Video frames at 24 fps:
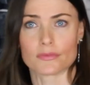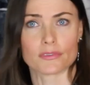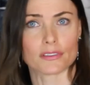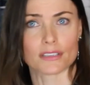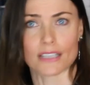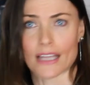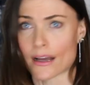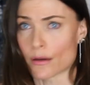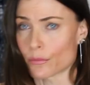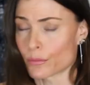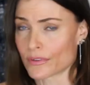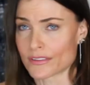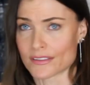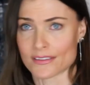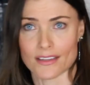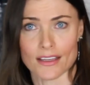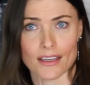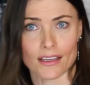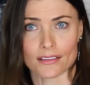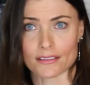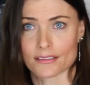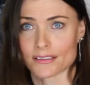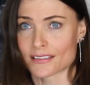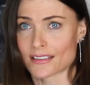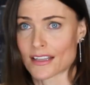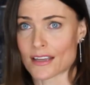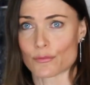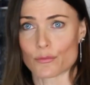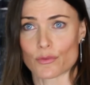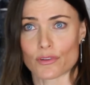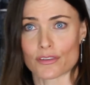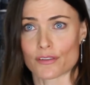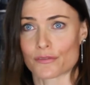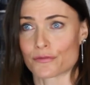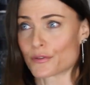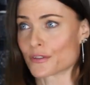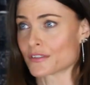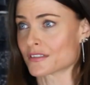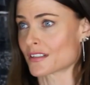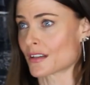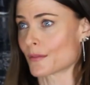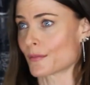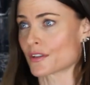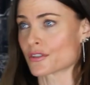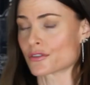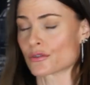that was it. Same with the first time I